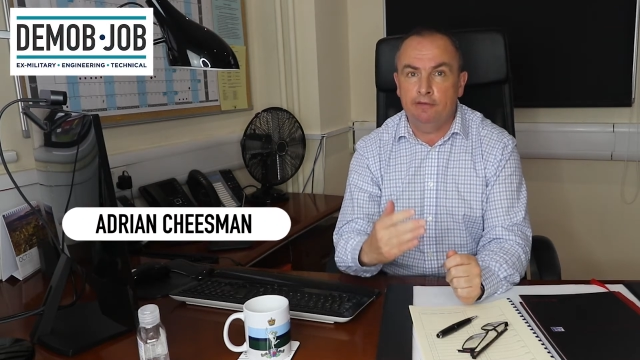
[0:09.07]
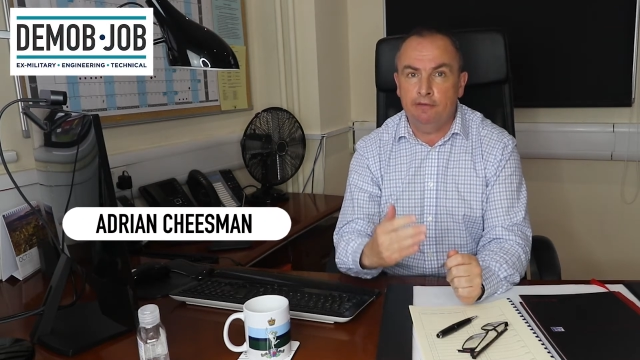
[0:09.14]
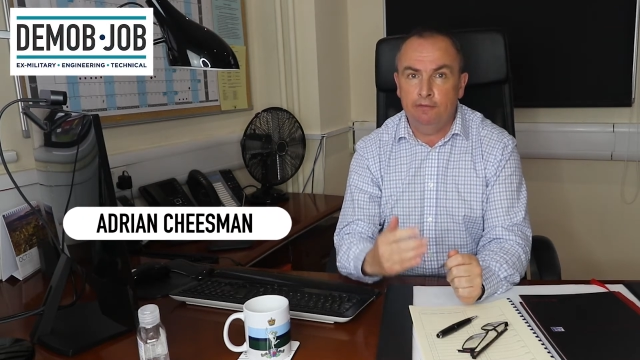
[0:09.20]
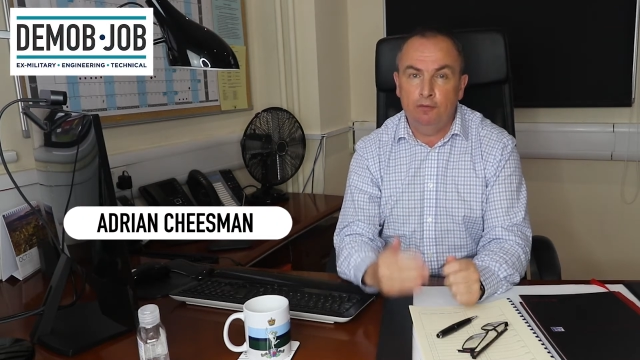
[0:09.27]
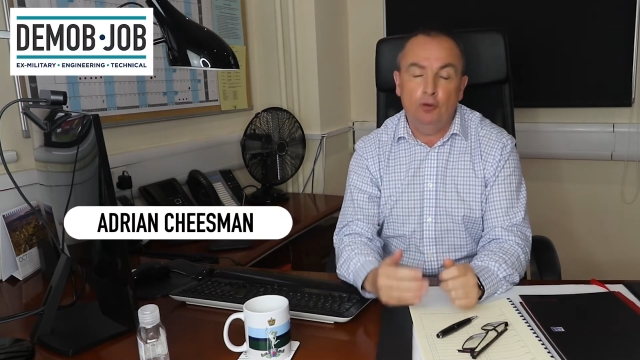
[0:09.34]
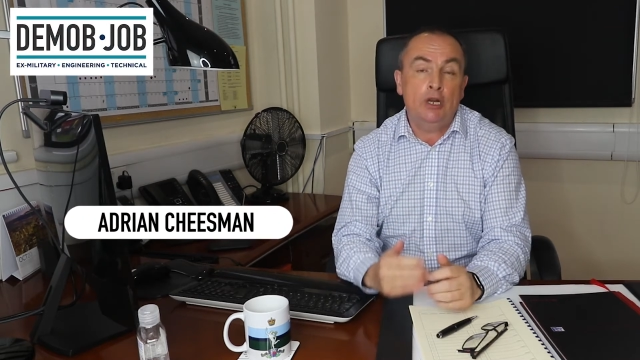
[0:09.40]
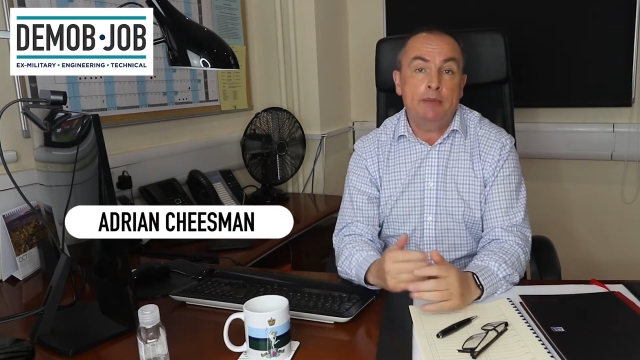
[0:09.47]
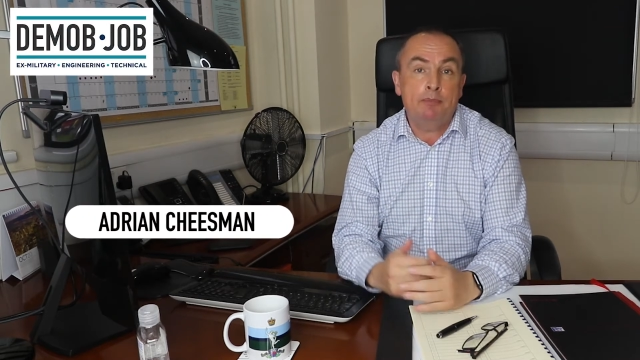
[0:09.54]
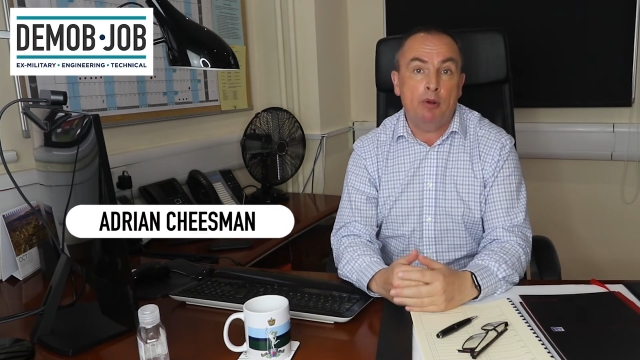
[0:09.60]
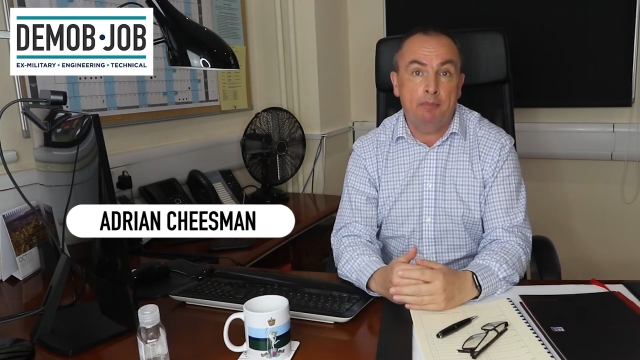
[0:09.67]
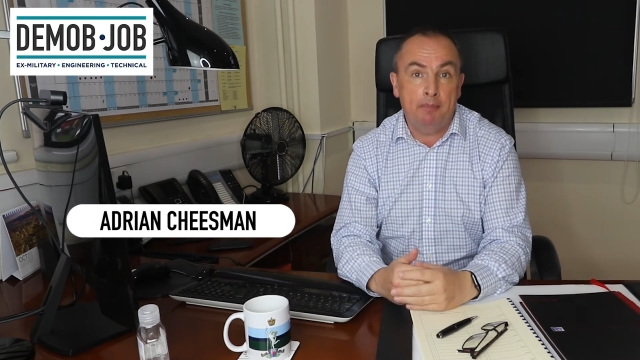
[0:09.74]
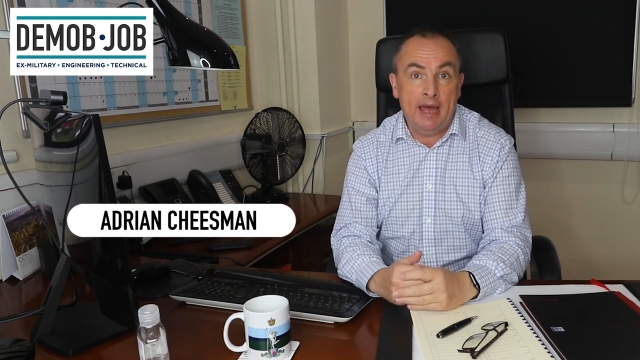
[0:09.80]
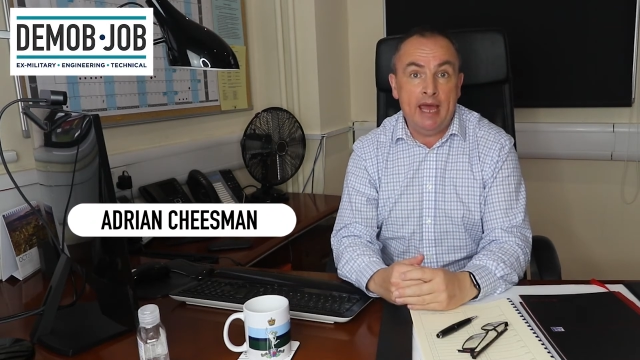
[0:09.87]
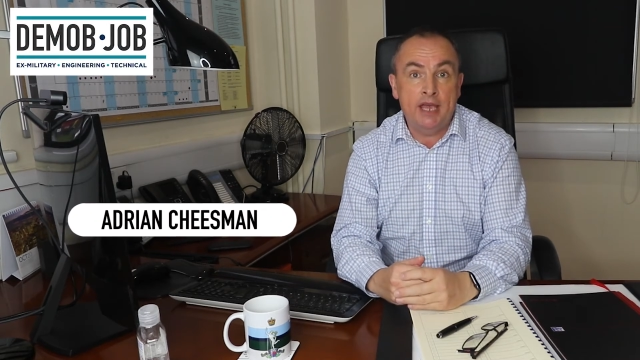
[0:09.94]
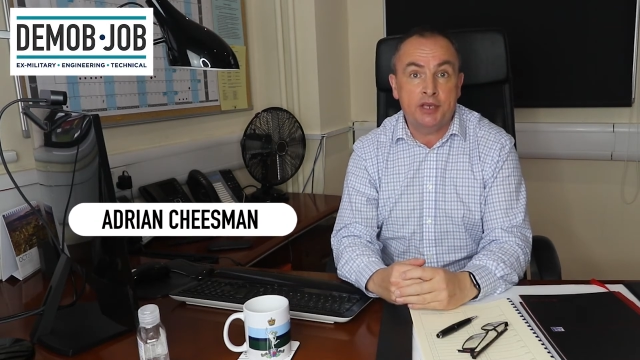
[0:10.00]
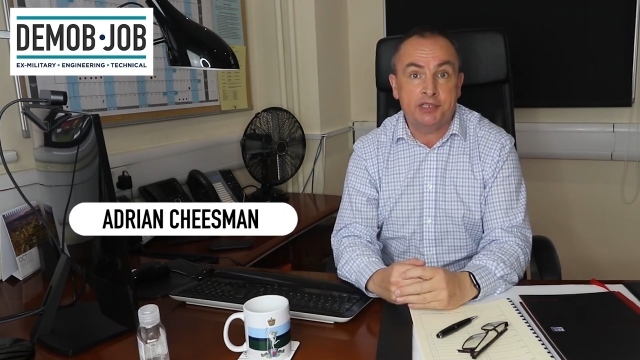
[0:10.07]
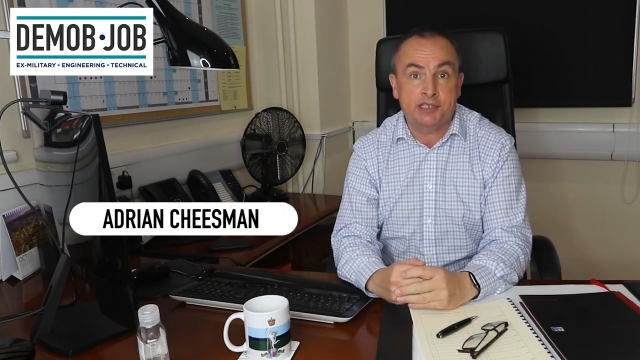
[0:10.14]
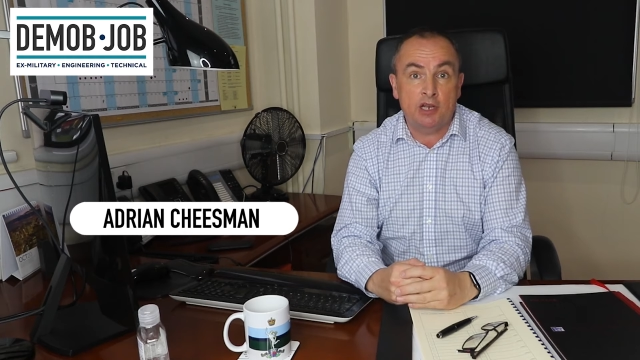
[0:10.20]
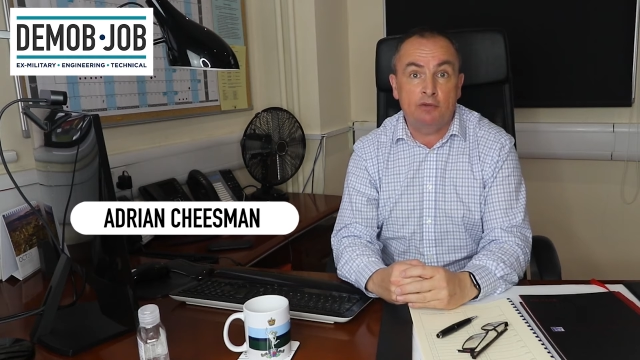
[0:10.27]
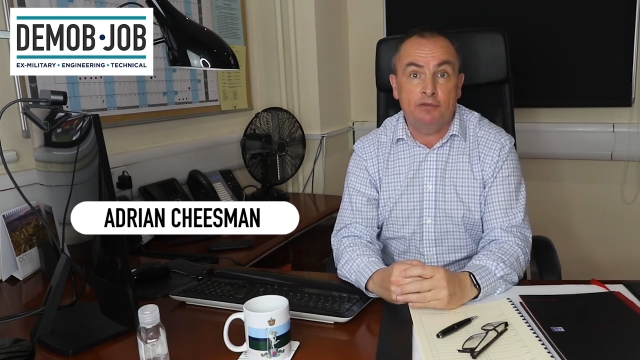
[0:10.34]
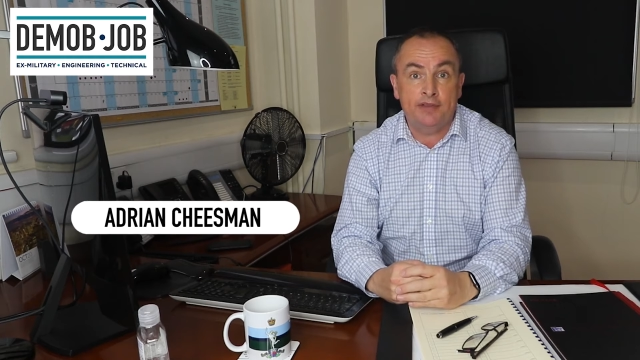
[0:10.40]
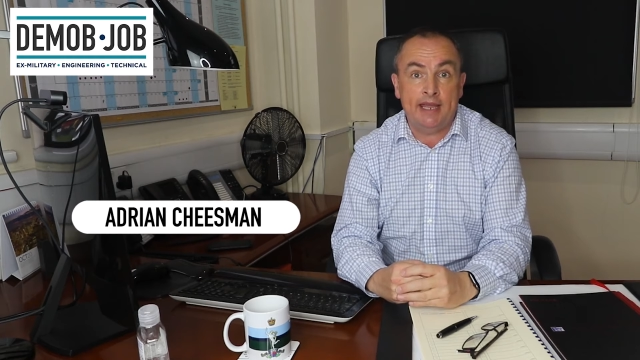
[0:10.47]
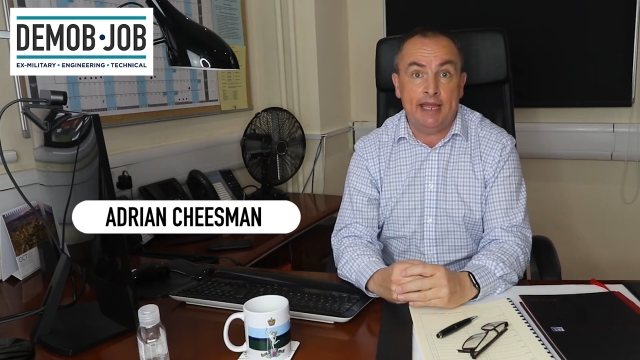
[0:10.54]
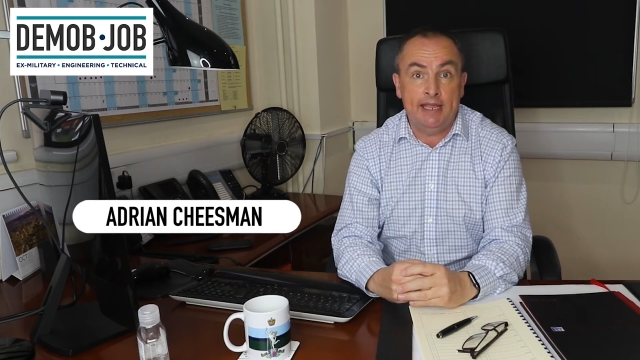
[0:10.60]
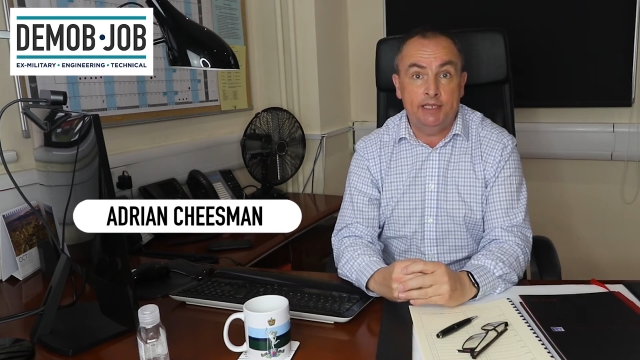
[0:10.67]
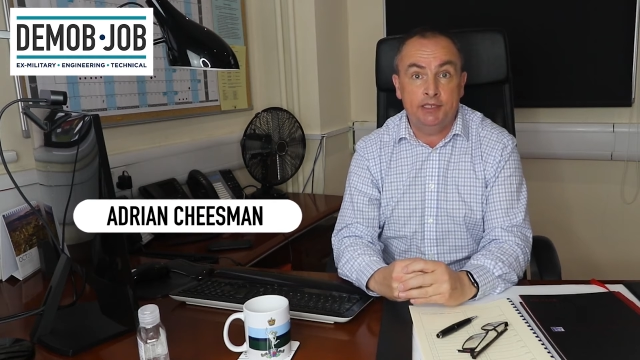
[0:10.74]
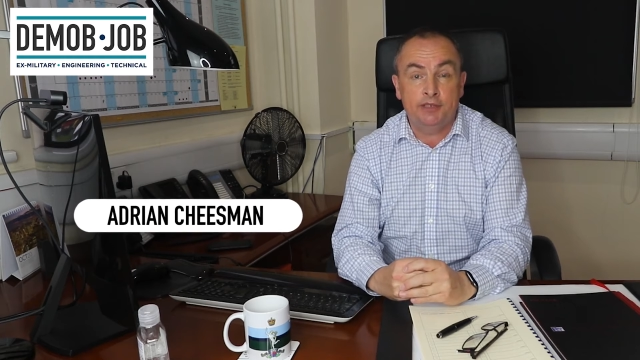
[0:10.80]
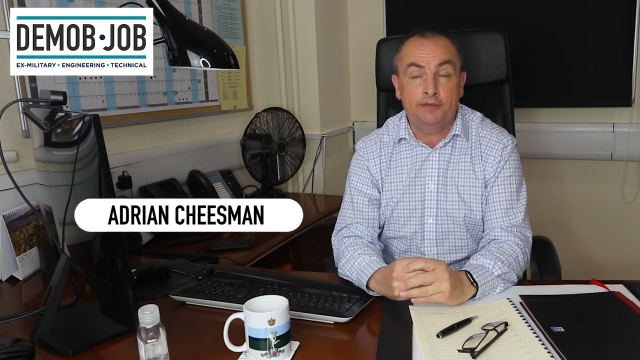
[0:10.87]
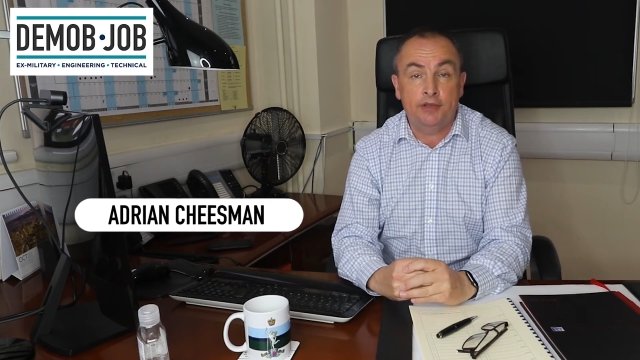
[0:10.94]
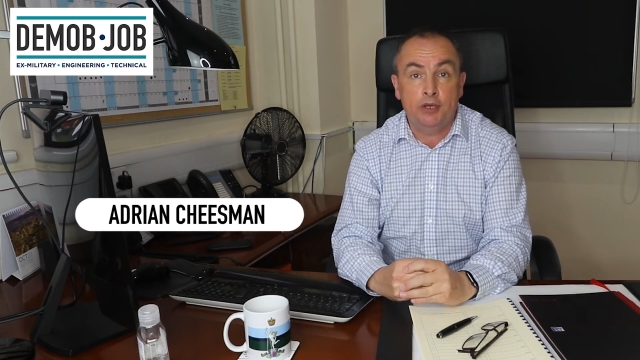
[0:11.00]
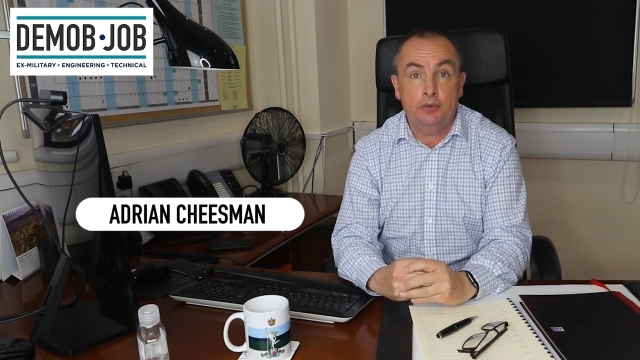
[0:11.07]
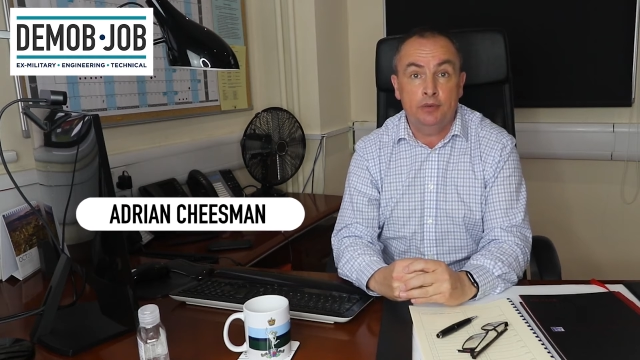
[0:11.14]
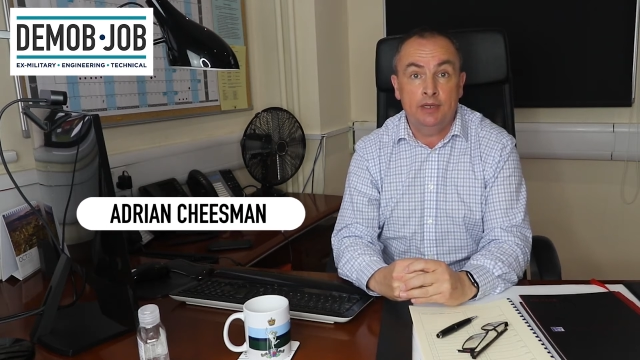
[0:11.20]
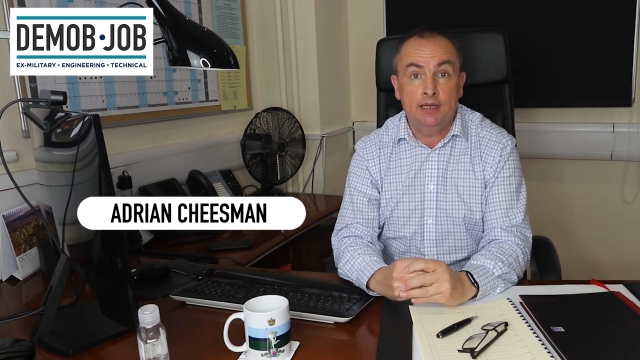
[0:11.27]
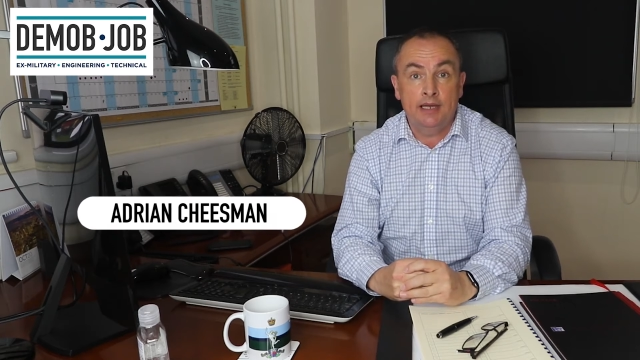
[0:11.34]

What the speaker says: fully prepare yourself for that interview,